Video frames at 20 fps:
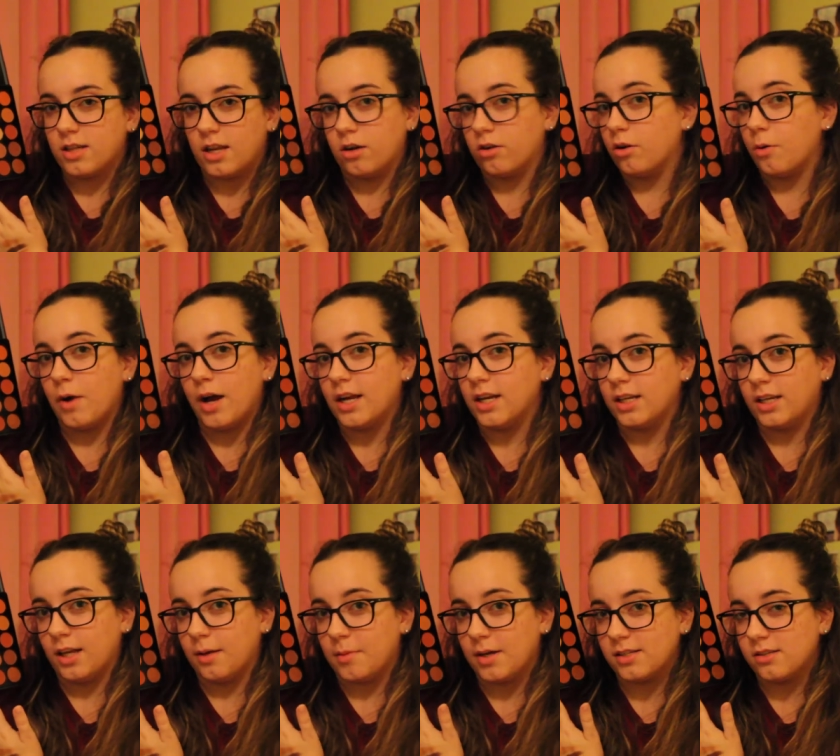I don't know why I
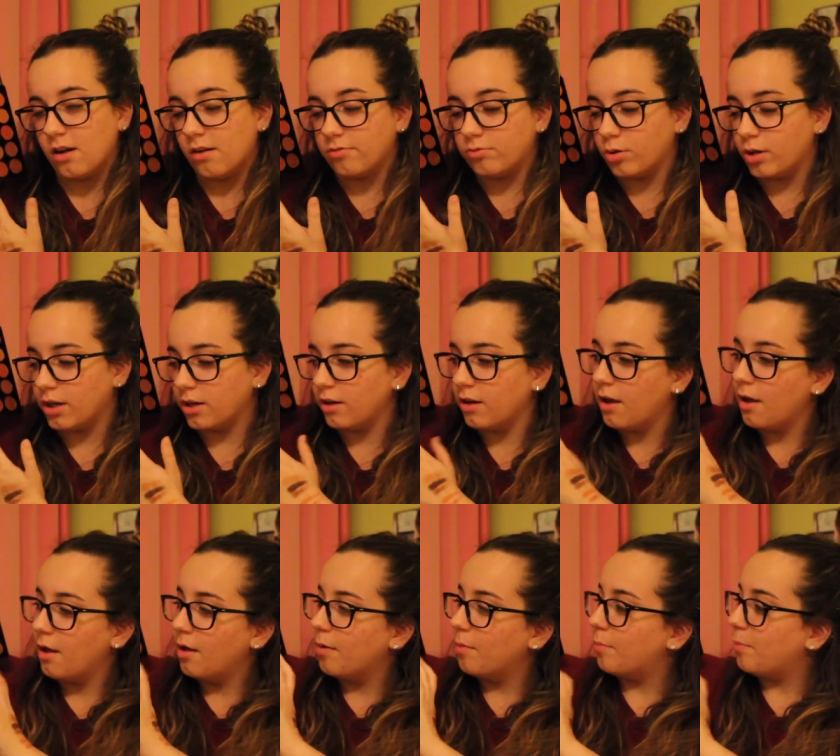didn't get myself one,
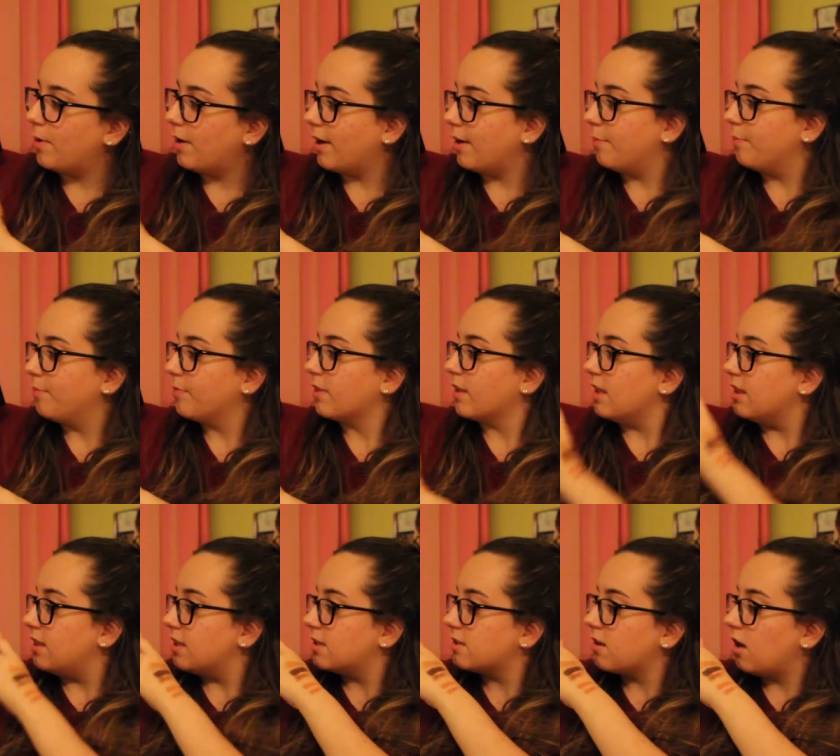but
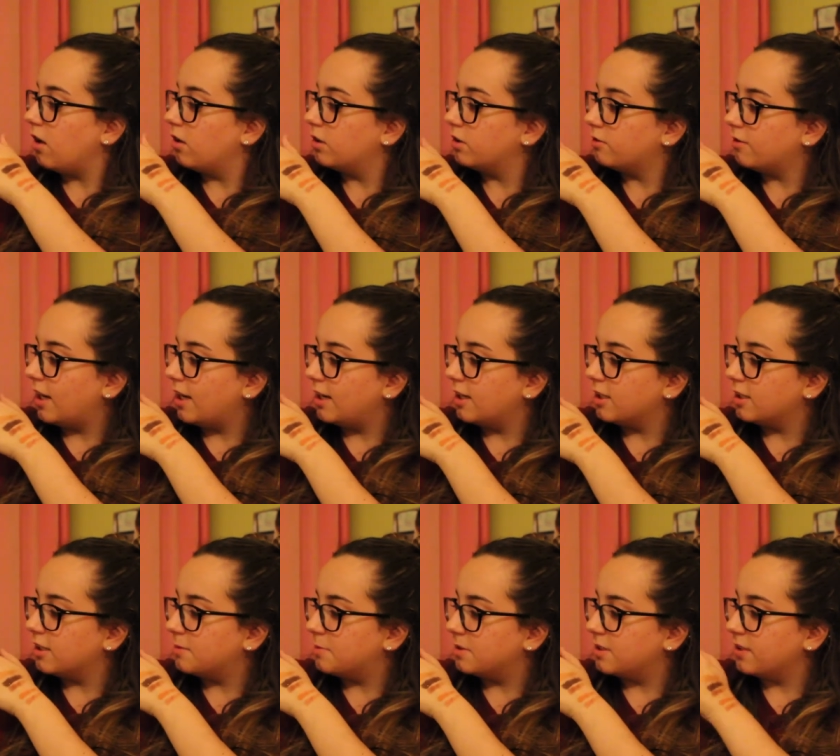this color right
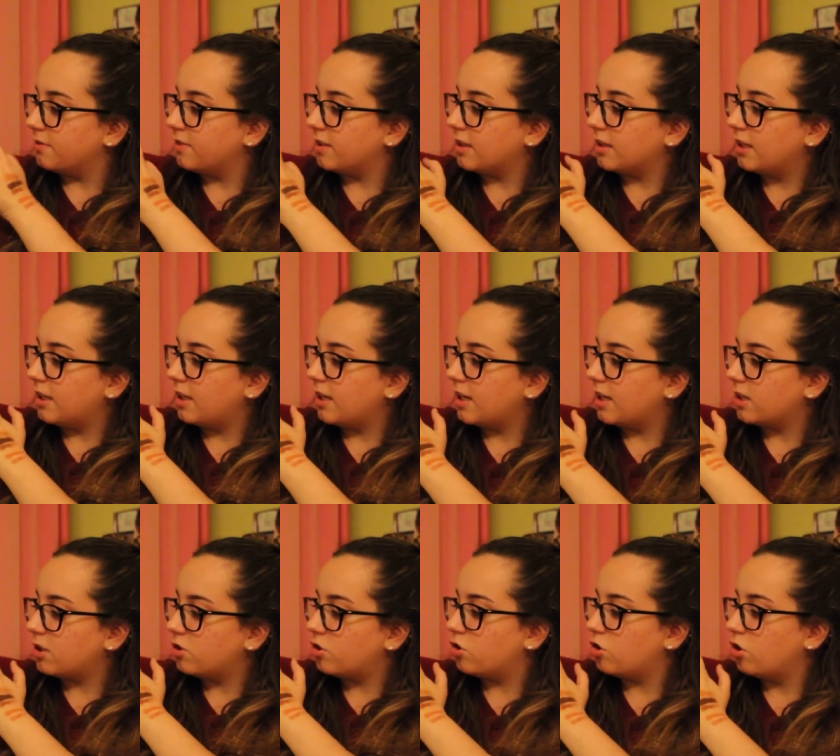here specifically,
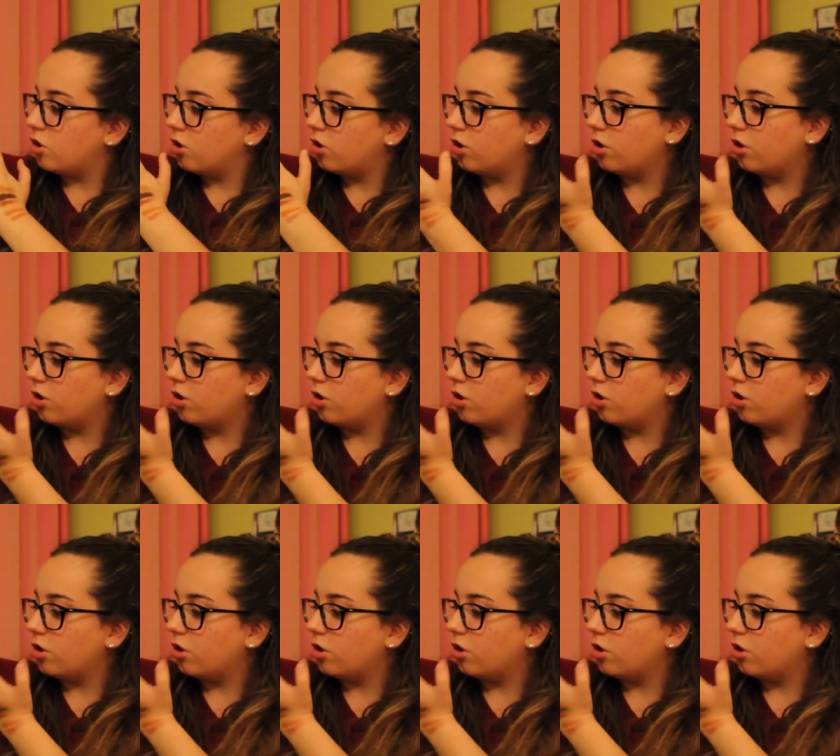it's